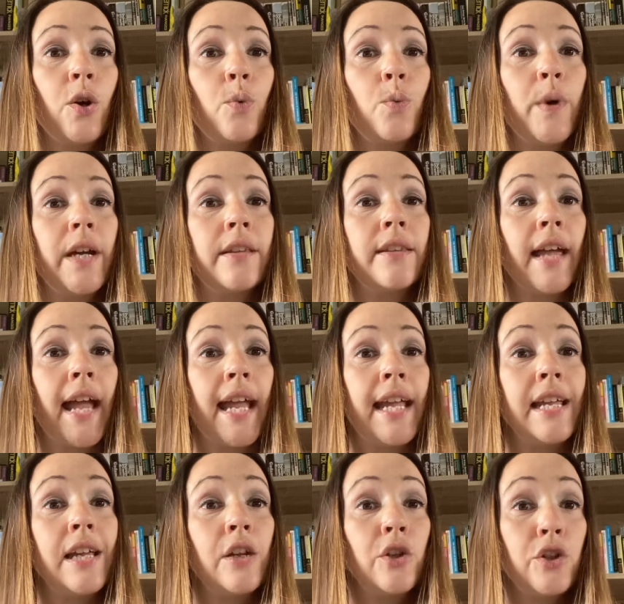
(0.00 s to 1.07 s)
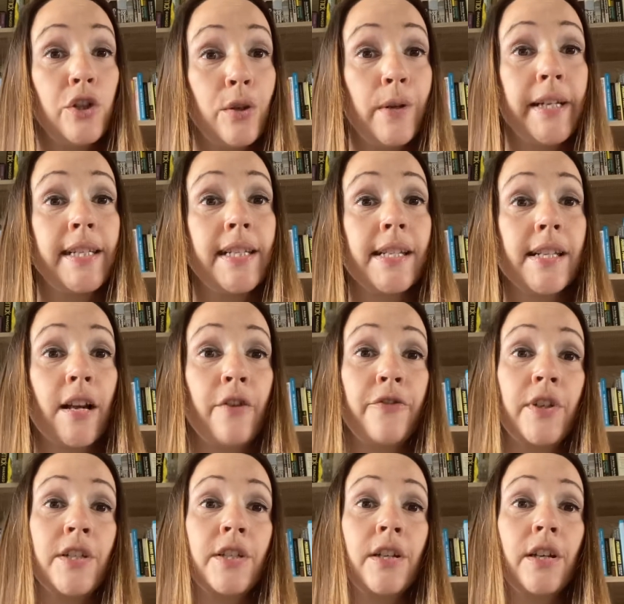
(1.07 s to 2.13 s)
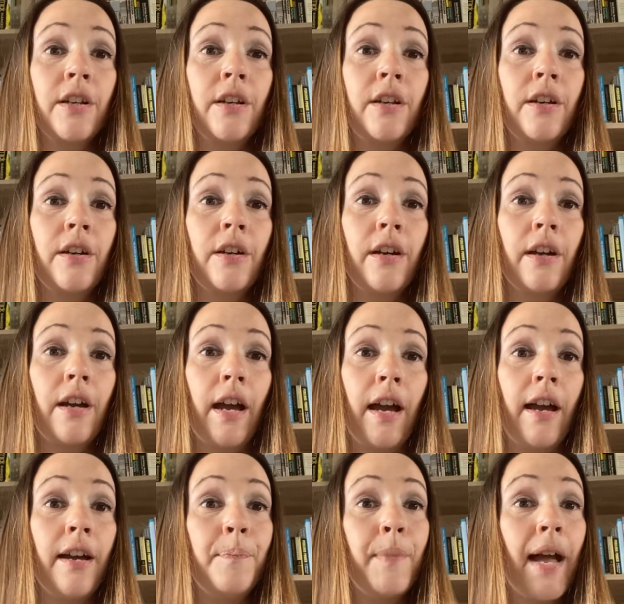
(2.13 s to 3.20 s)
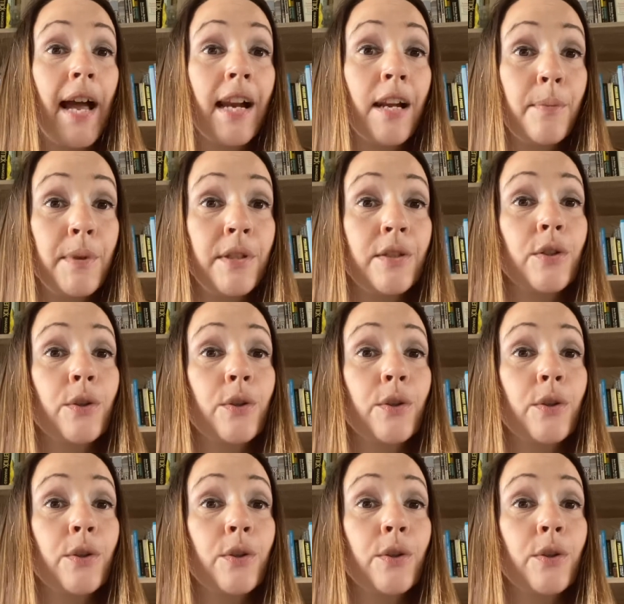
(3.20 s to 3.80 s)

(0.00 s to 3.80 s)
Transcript: with a newly discovered element